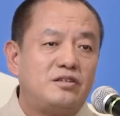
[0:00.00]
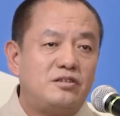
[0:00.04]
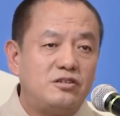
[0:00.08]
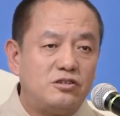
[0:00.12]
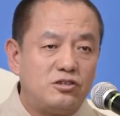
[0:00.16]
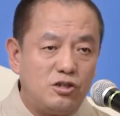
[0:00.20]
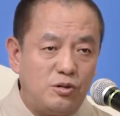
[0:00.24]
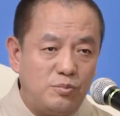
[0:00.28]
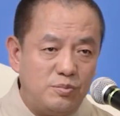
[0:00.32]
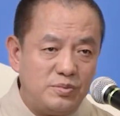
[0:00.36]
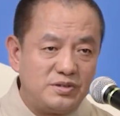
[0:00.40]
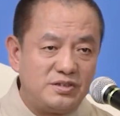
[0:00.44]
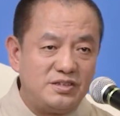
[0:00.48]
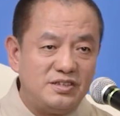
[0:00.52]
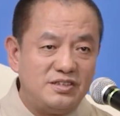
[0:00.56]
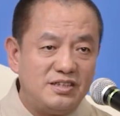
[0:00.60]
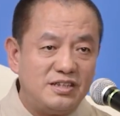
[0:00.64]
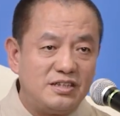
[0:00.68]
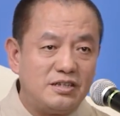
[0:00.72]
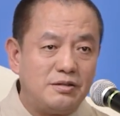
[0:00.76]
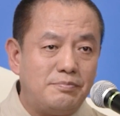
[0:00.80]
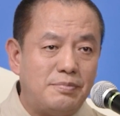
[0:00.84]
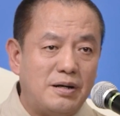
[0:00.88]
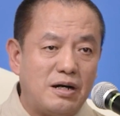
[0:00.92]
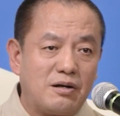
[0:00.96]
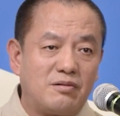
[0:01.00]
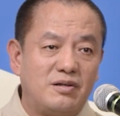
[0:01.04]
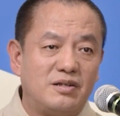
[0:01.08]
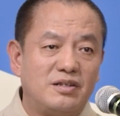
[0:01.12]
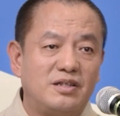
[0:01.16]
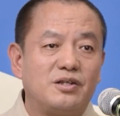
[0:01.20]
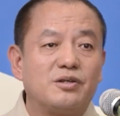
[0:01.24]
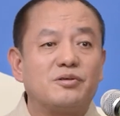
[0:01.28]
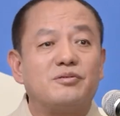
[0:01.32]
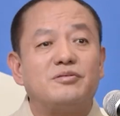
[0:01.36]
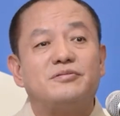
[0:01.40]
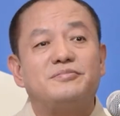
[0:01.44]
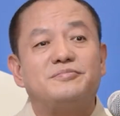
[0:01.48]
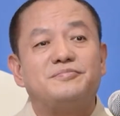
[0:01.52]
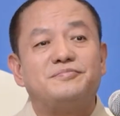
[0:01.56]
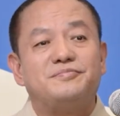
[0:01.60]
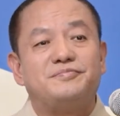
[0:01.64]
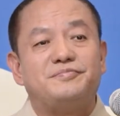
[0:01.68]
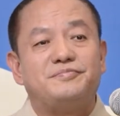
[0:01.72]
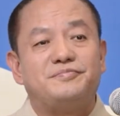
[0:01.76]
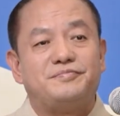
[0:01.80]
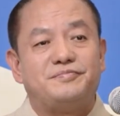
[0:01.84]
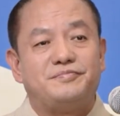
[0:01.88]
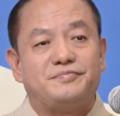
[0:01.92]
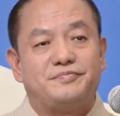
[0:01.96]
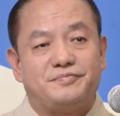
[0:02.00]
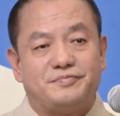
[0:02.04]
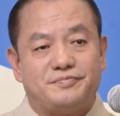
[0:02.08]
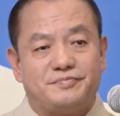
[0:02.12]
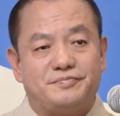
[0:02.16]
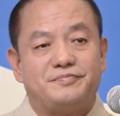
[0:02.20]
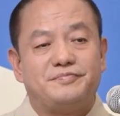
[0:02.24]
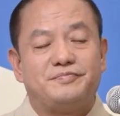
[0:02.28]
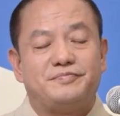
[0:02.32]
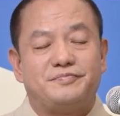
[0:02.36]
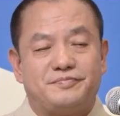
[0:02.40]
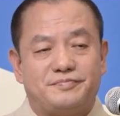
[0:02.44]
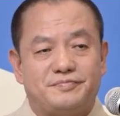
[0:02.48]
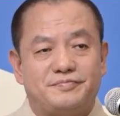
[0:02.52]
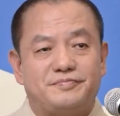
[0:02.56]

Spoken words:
Our Energy Bagua's circling movement